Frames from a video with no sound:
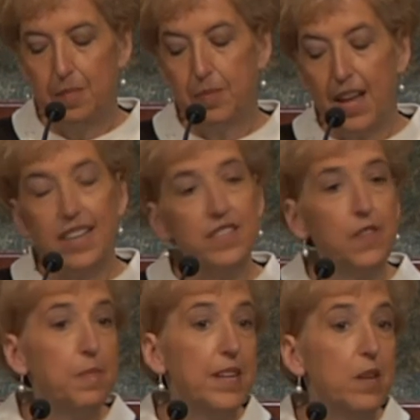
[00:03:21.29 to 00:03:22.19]

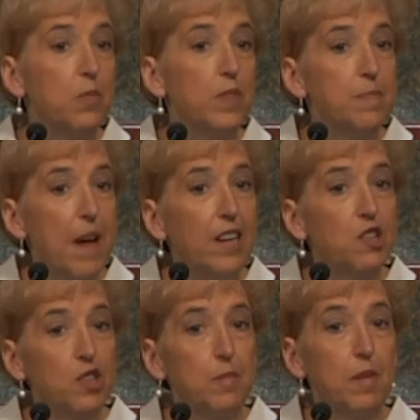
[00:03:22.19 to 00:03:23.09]
Blasphemy was
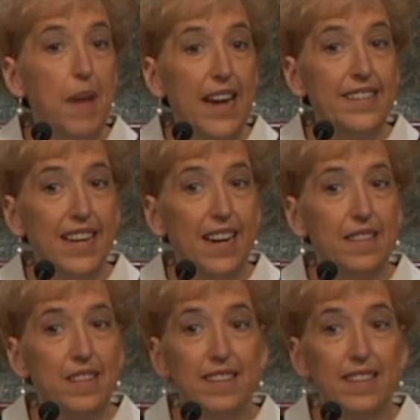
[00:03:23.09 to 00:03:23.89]
punishable by death,